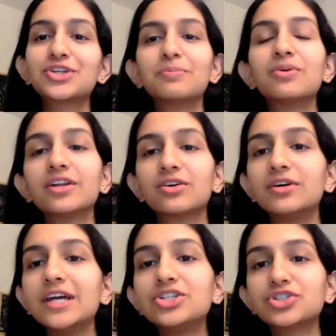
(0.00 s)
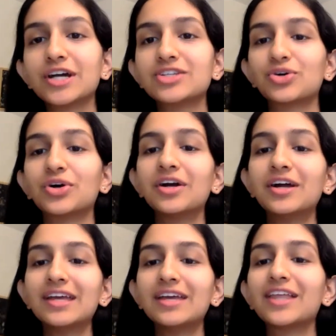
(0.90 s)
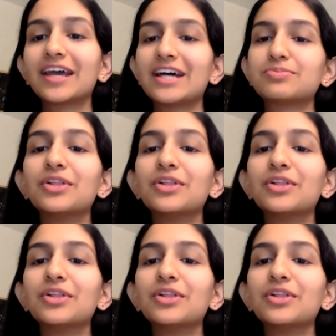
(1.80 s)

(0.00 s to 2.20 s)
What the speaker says: certain political interests, or even like as